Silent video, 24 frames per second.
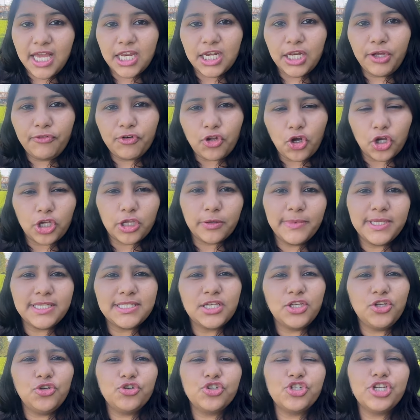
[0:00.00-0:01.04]
Now, documents
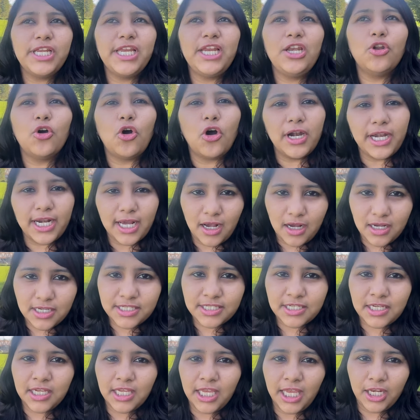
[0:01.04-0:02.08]
are usually not
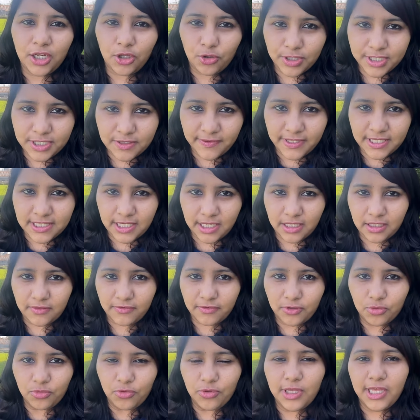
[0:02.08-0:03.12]
asked in US visa
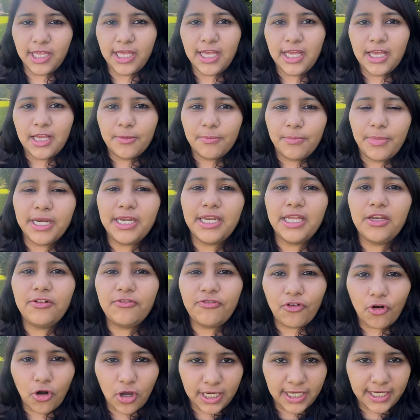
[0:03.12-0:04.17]
interview, but in
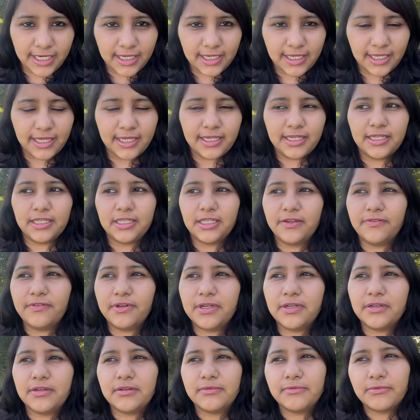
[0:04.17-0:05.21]
fall intake, there
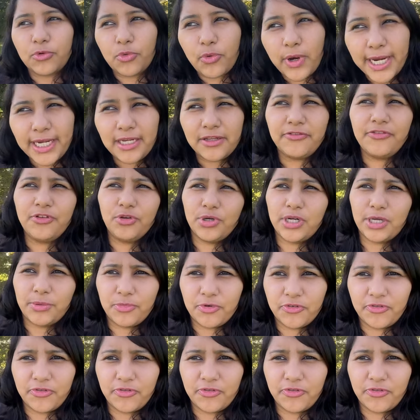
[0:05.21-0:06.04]
were quite a few number